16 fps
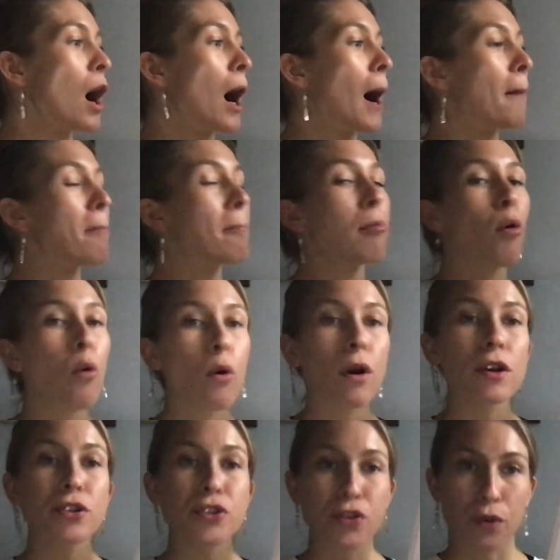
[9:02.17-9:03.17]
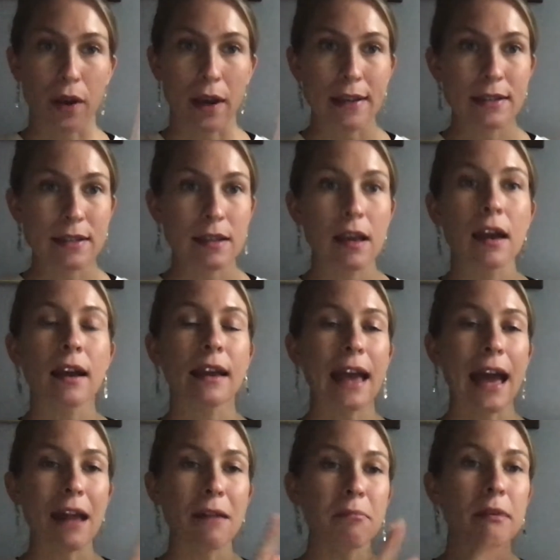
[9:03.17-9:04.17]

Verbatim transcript: A poor choice can